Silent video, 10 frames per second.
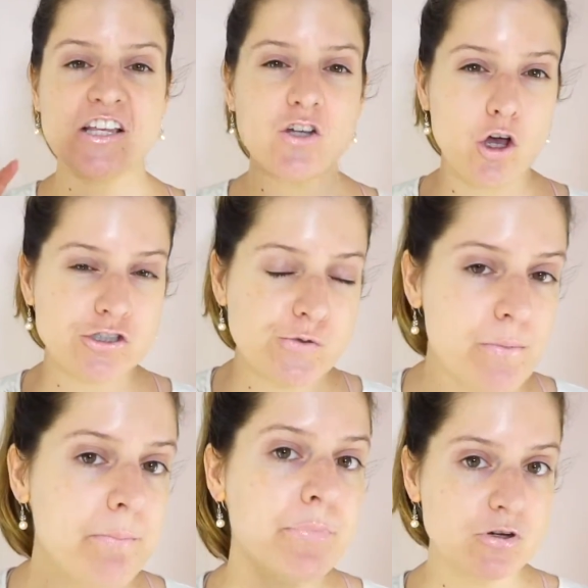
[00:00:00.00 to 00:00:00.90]
is also
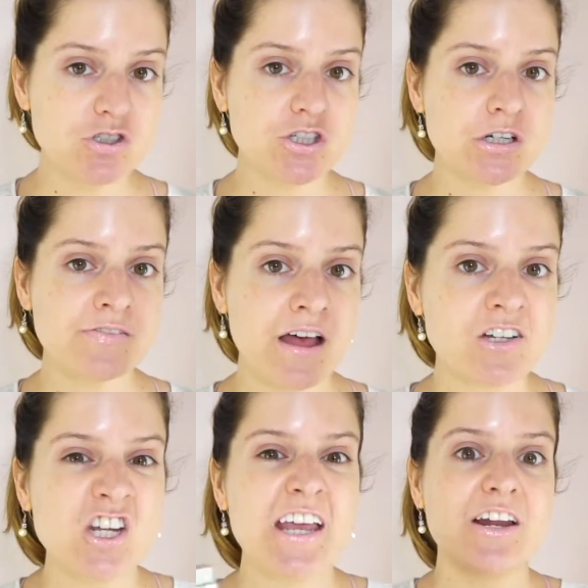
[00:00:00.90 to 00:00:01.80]
a booster of
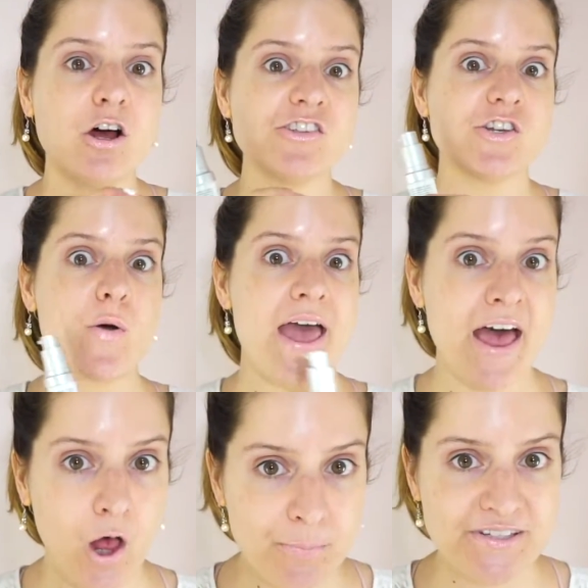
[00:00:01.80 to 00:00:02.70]
algae and also
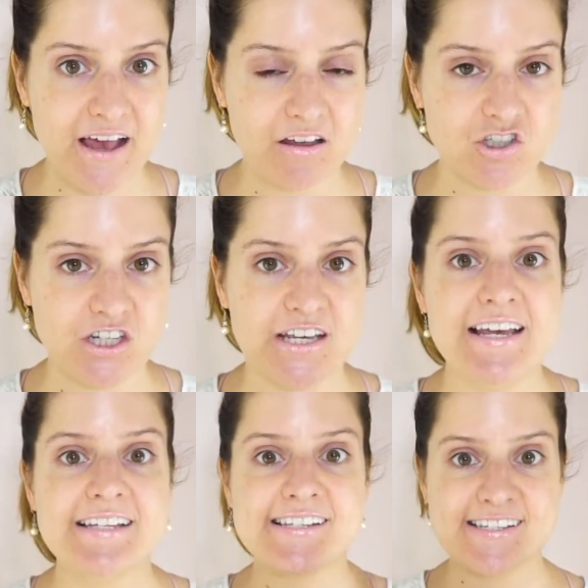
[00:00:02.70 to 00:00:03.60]
helps algae
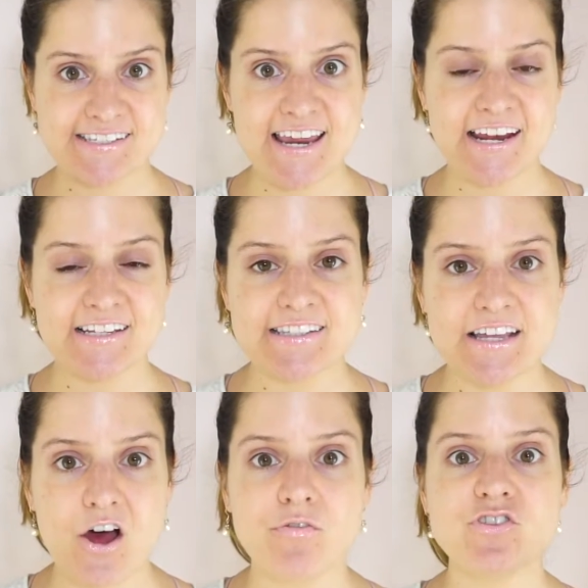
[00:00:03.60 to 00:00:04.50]
sustain
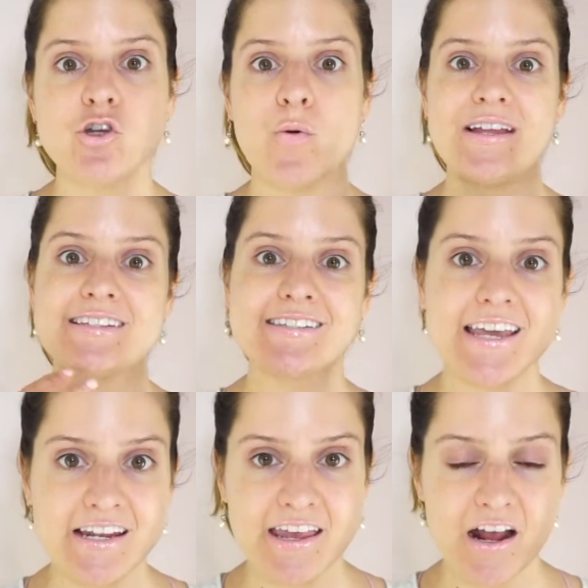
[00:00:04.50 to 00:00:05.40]
itself. So in
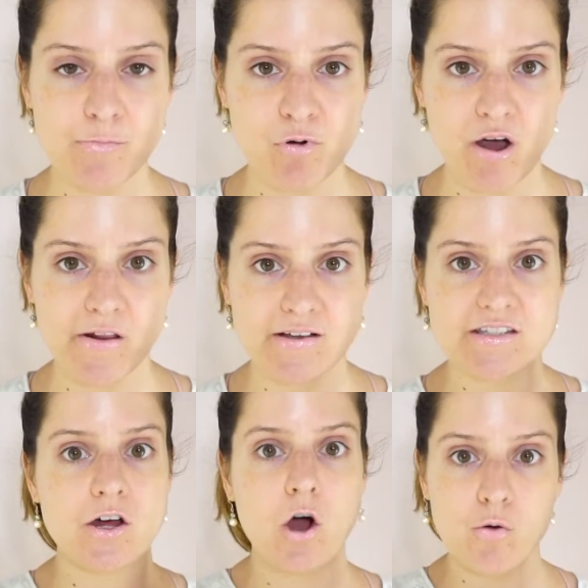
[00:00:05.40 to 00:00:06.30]
skincare
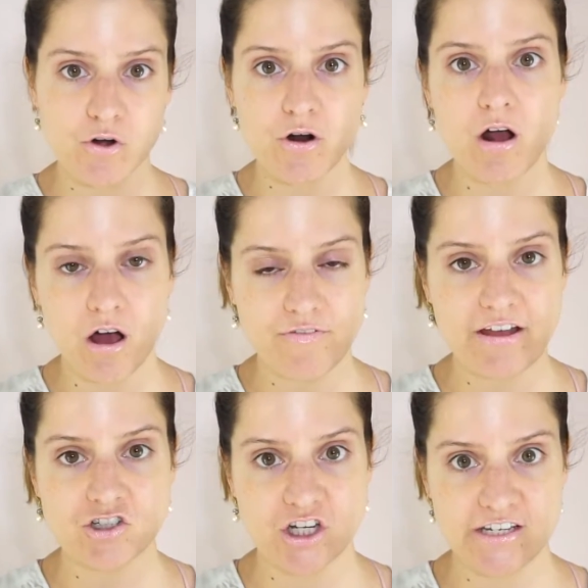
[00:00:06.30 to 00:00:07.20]
products, the owner of
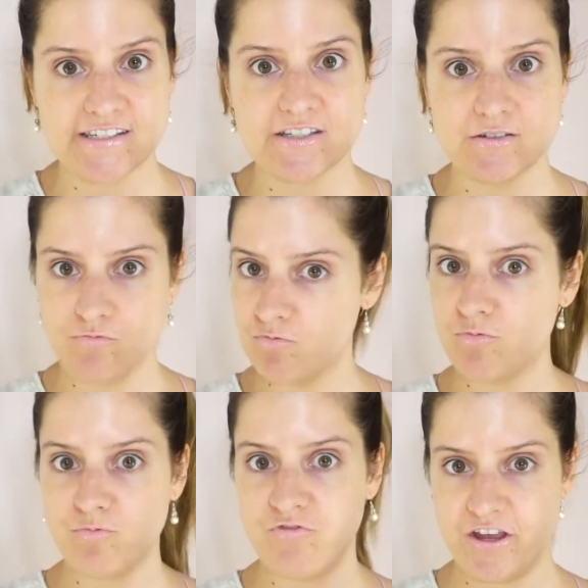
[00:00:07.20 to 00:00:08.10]
Algenist
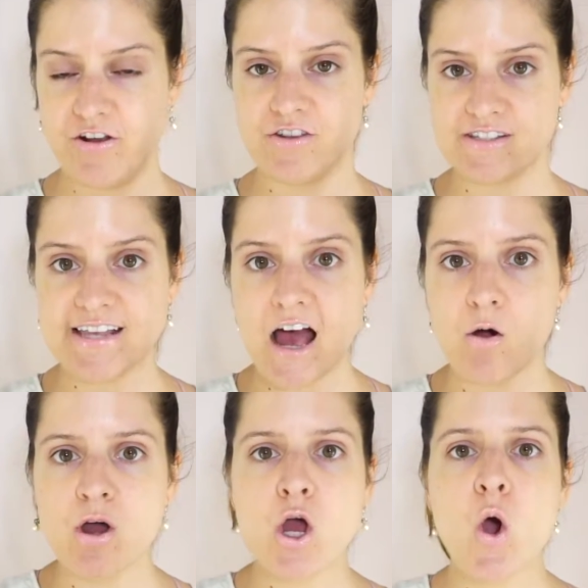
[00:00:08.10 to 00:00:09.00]
figured this
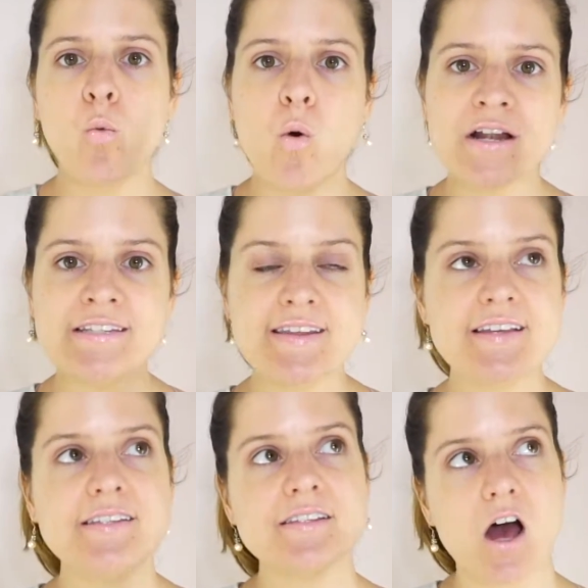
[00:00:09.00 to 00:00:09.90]
out, once they
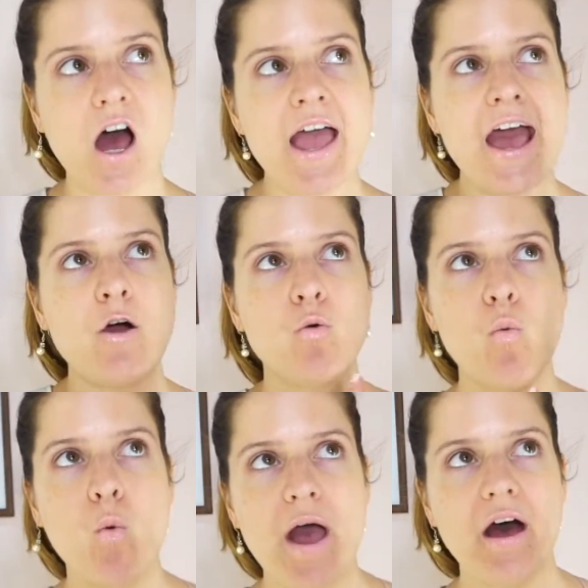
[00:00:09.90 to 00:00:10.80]
saw
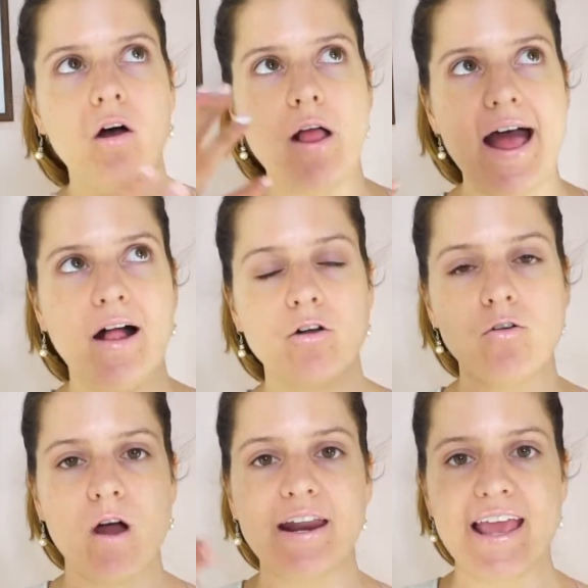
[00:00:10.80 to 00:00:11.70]
how well
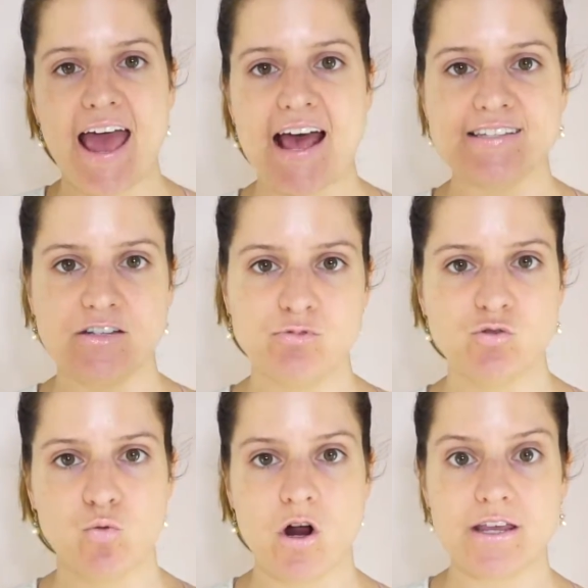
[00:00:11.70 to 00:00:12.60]
alguronic acid
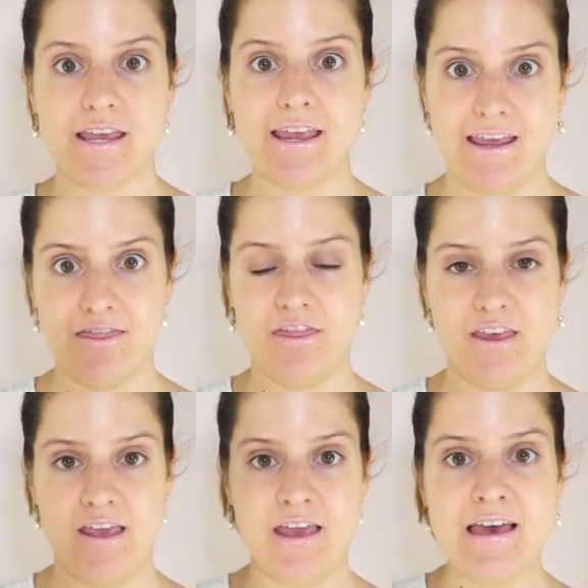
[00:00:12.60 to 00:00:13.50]
was working in
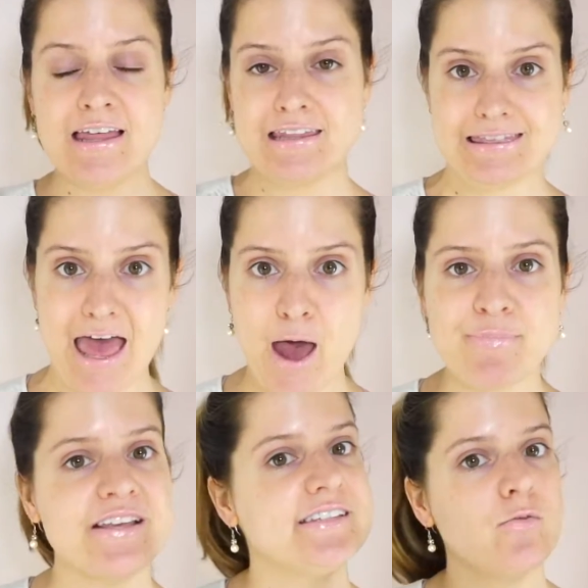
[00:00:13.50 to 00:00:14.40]
the
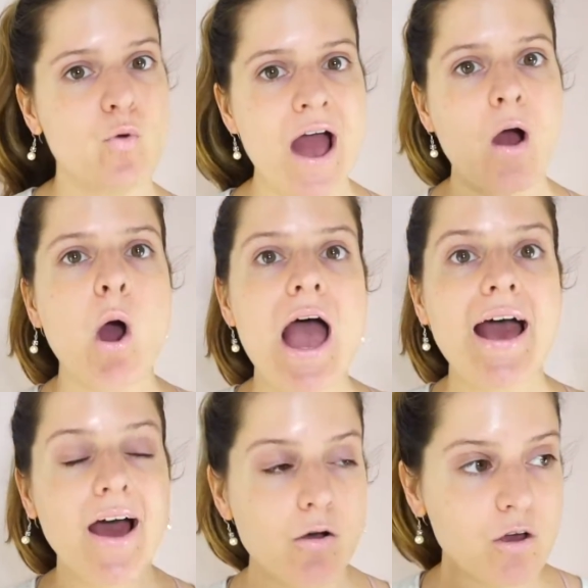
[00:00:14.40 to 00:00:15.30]
lab, they said, wow,
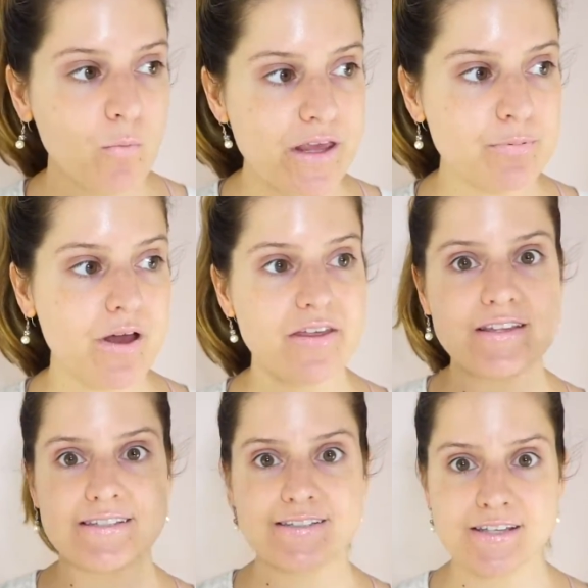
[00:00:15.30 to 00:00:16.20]
how can we apply
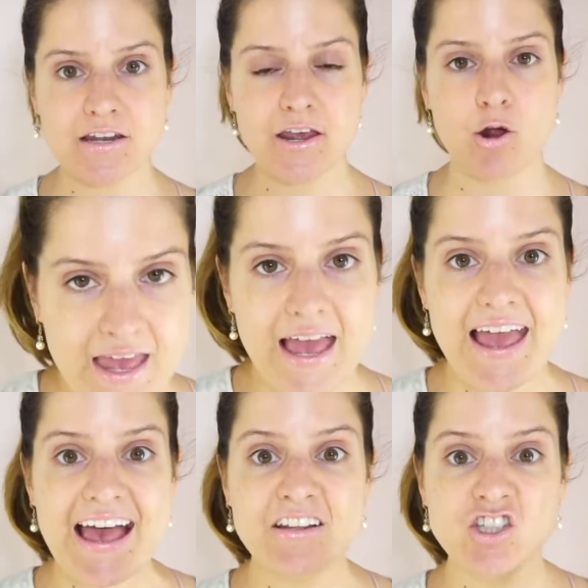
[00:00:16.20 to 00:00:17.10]
this to skincare?
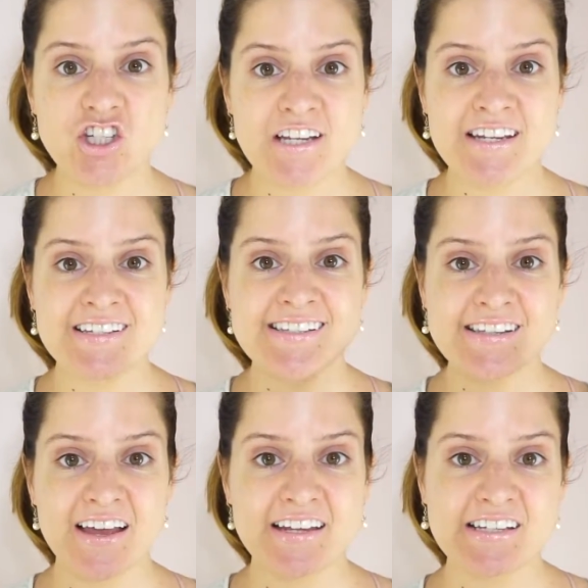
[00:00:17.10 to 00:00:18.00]
Algenist
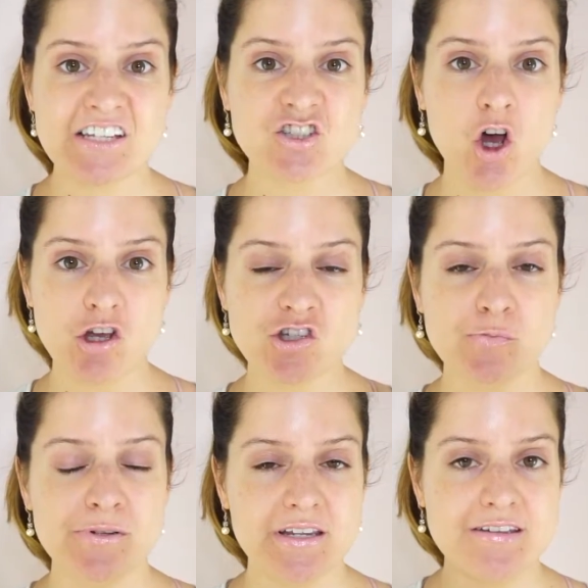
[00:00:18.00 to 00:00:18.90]
scientists also
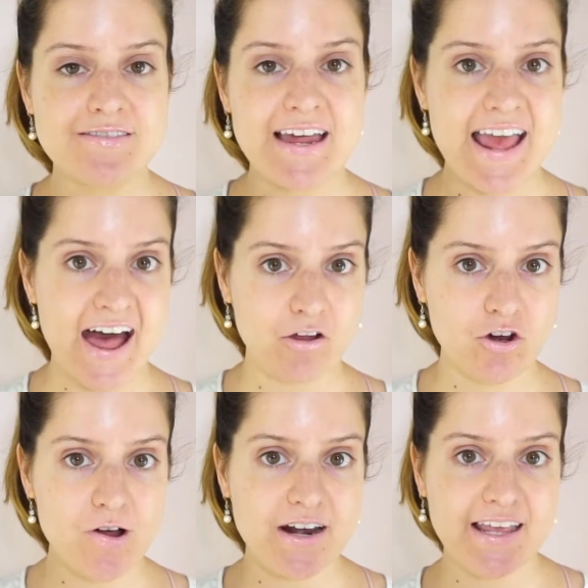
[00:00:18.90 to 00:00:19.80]
believe that
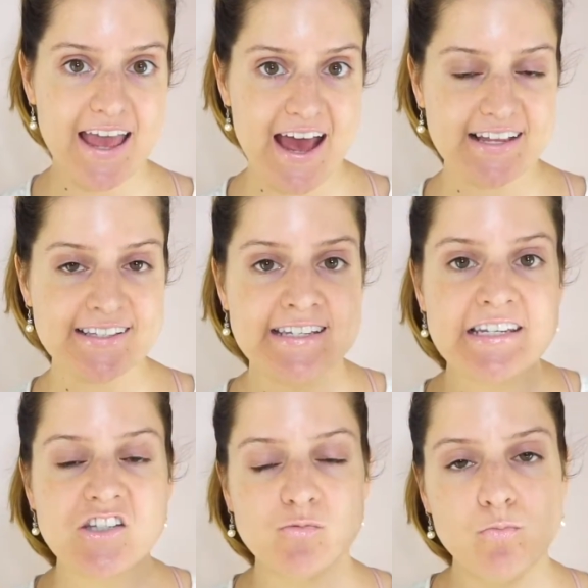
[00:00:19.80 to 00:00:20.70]
alguronic acid
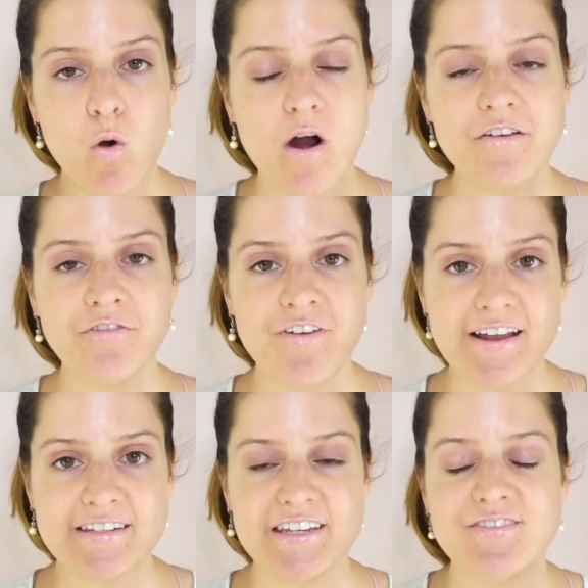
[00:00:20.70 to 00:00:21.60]
is more
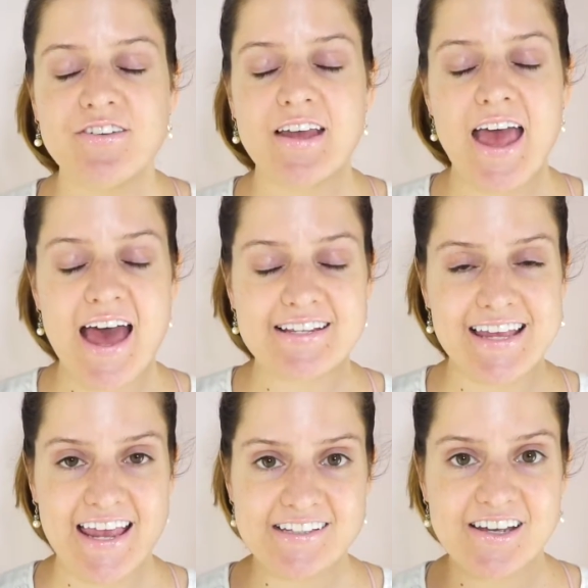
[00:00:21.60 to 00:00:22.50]
effective at
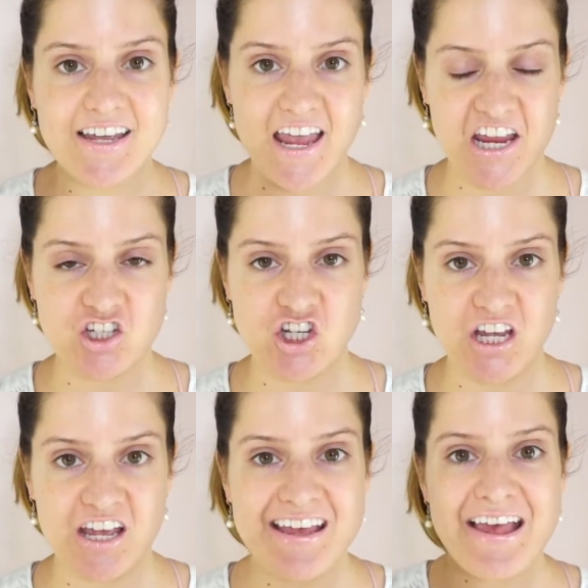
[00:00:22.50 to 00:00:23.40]

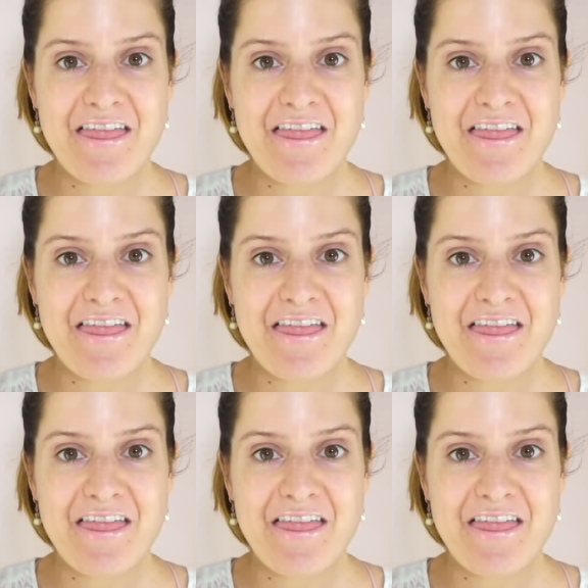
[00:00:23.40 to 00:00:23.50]
anti-aging